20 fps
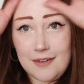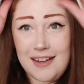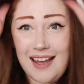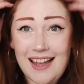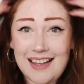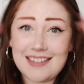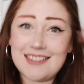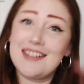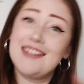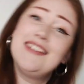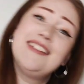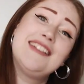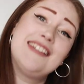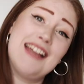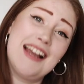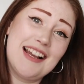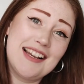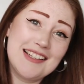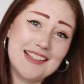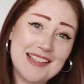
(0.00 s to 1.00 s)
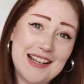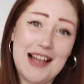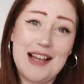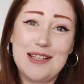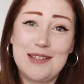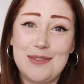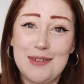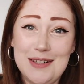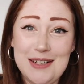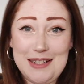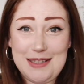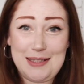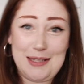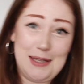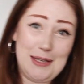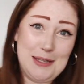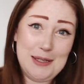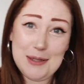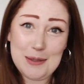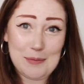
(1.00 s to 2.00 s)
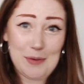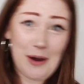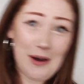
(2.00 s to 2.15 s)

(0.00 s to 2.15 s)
Okay, so the second to last one, let's get in the